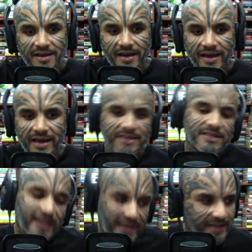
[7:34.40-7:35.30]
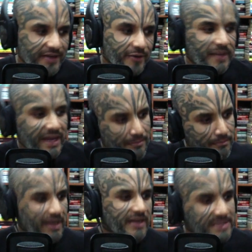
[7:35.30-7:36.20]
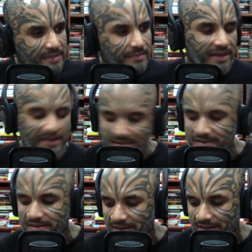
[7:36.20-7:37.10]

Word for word: and it's a hit and you make millions and billions.